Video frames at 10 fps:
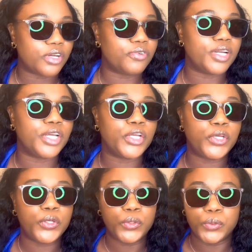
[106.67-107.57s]
really
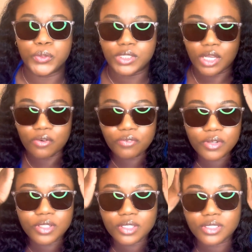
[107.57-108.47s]
cute
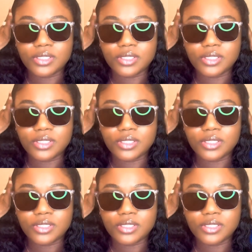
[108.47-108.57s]
for the